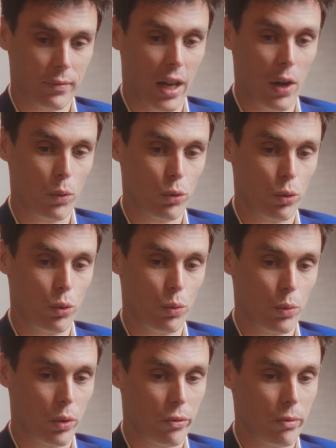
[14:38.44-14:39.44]
I want to do
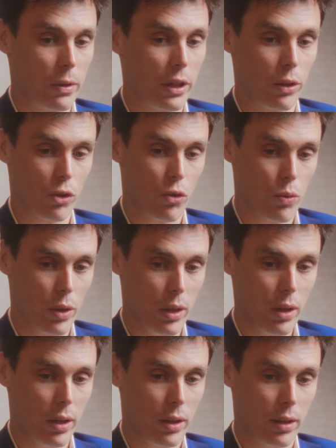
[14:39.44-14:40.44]
more for my
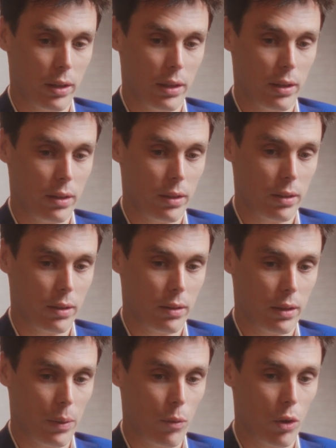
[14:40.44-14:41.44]
country, and
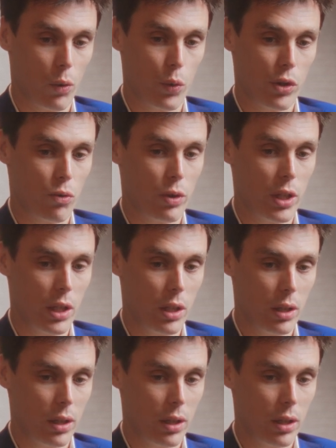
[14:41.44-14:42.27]
I'm always ready,